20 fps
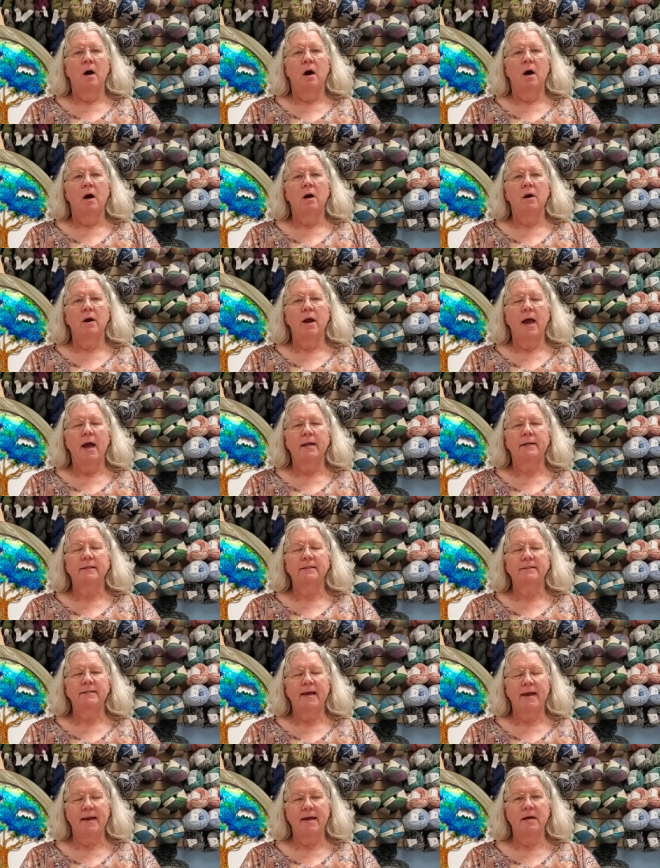are out of
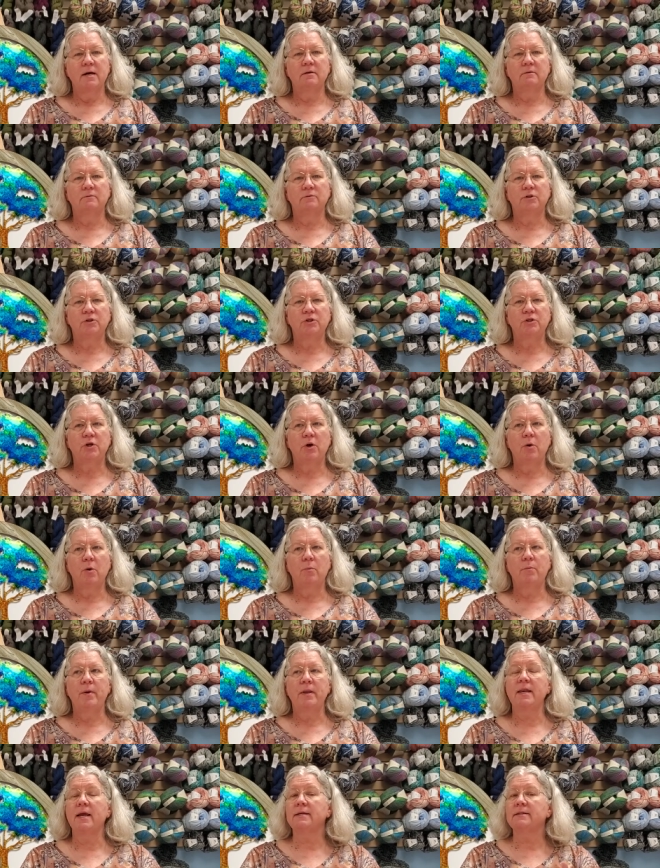town.
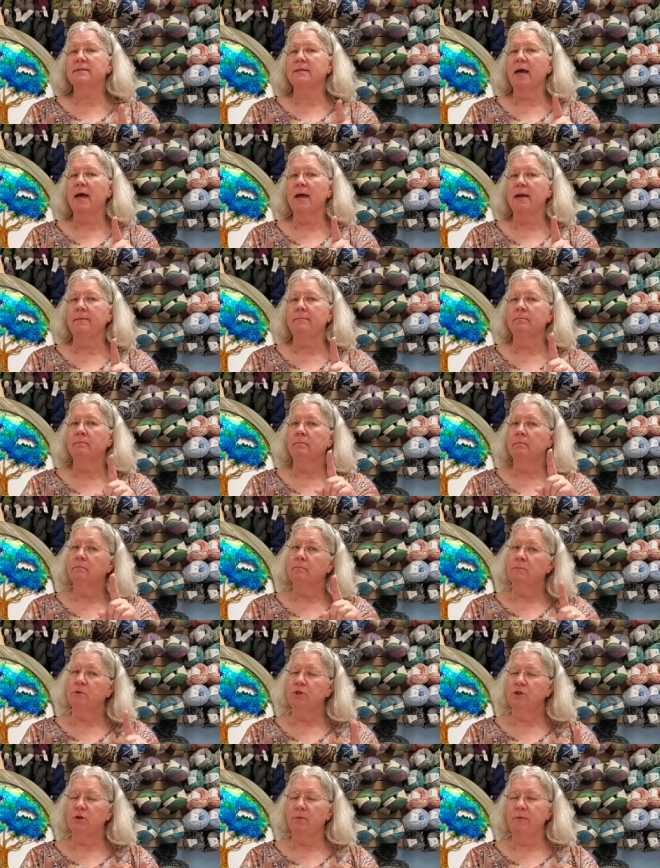But next time
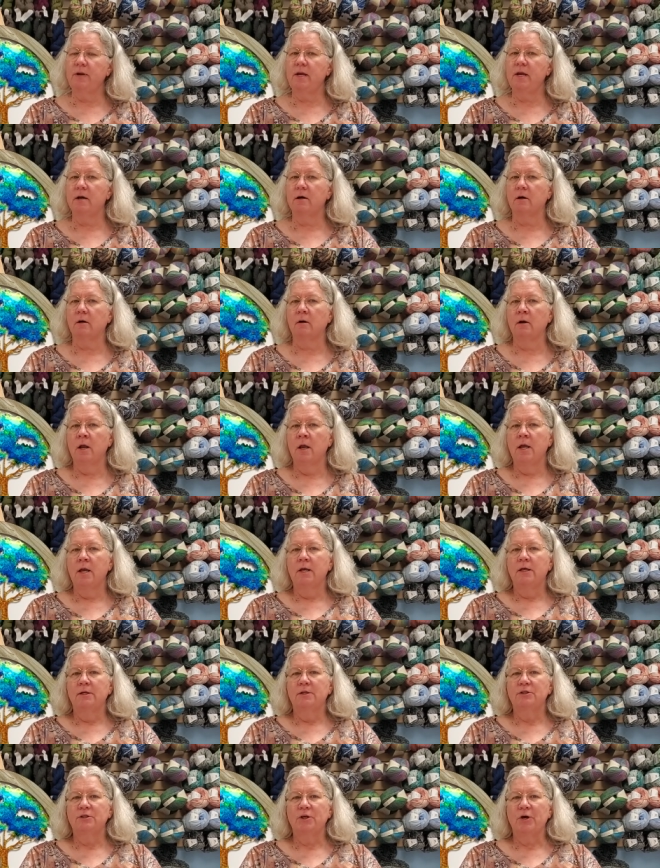she'll be here.
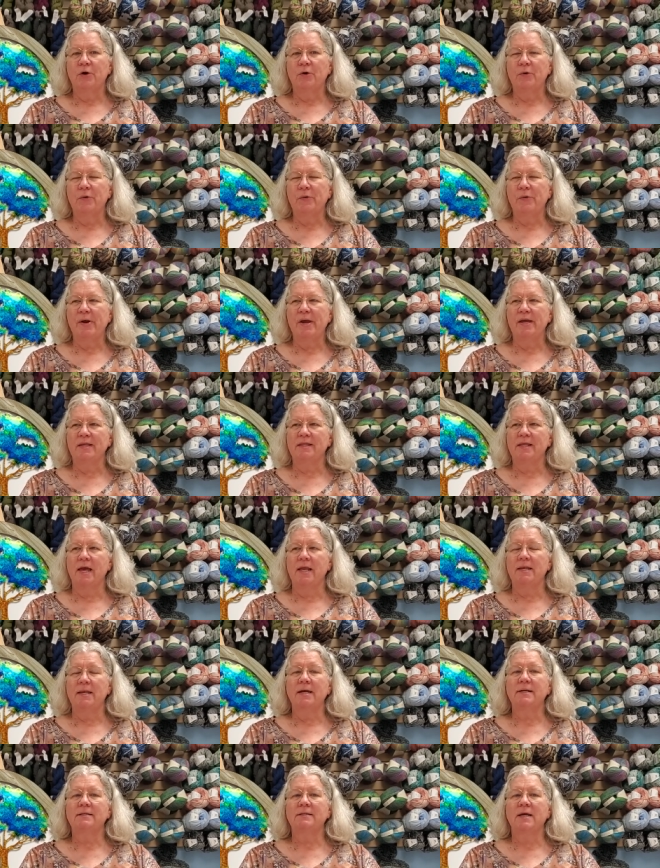And
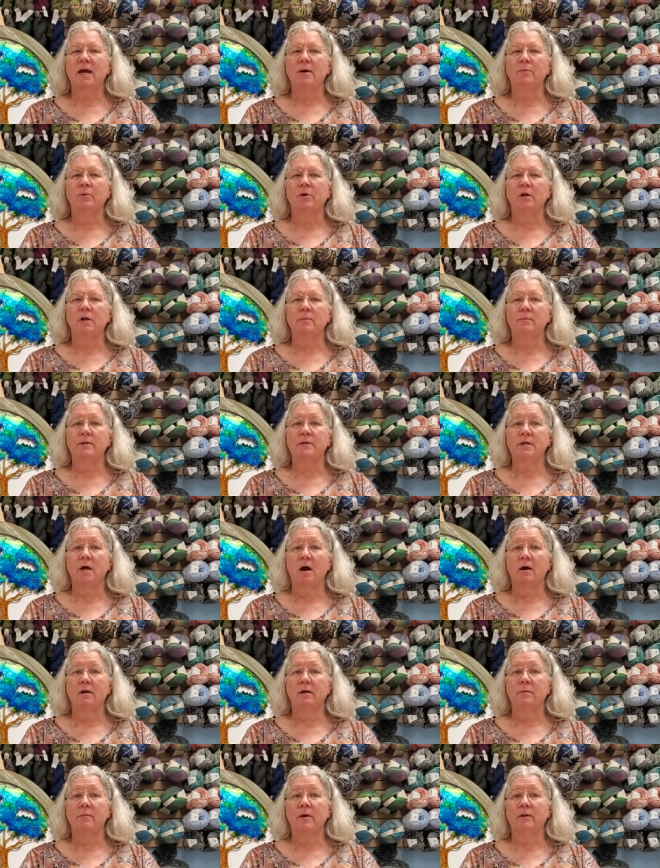that next time we're going to be
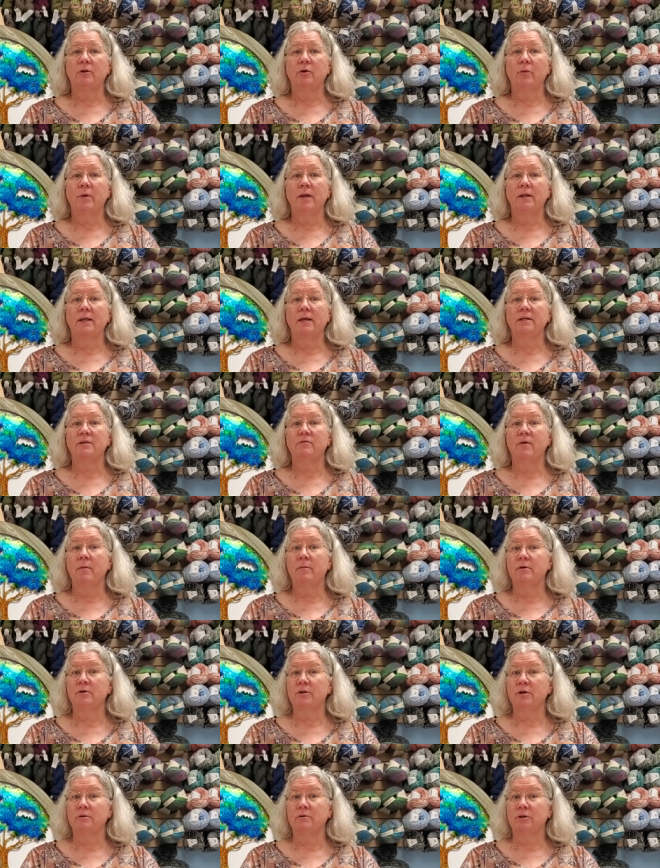talking about the Great Lakes
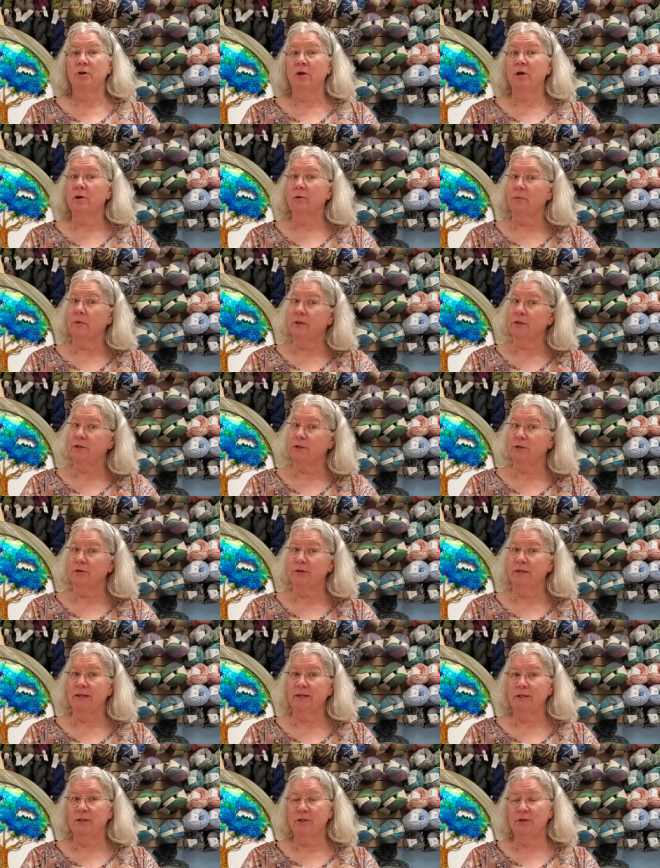Fiber Show. So you're going to want
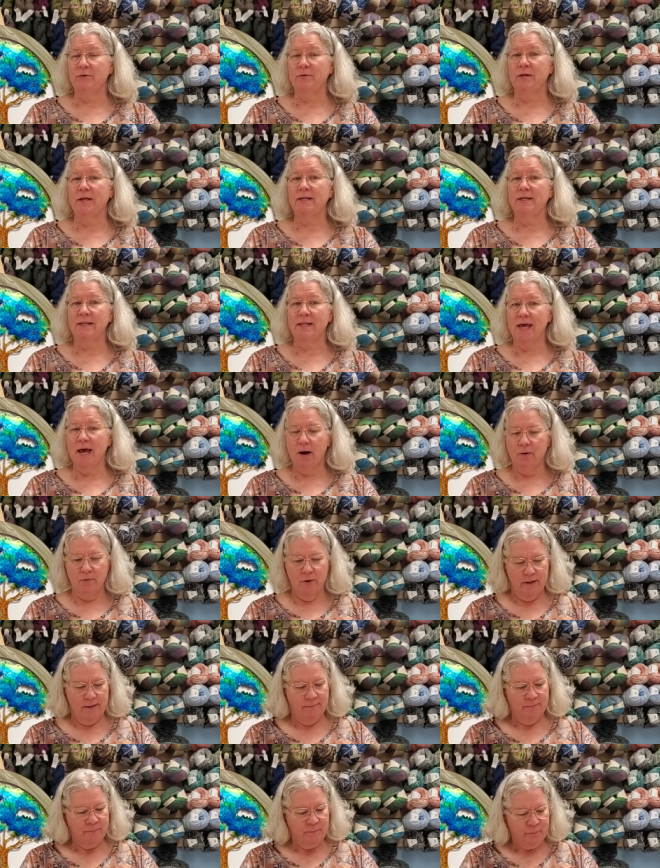to tune into that
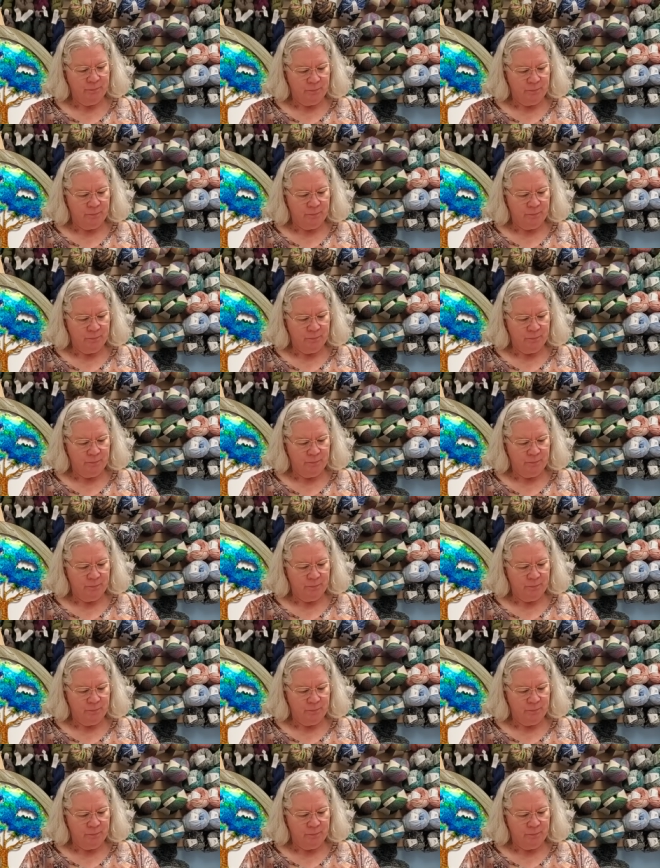one.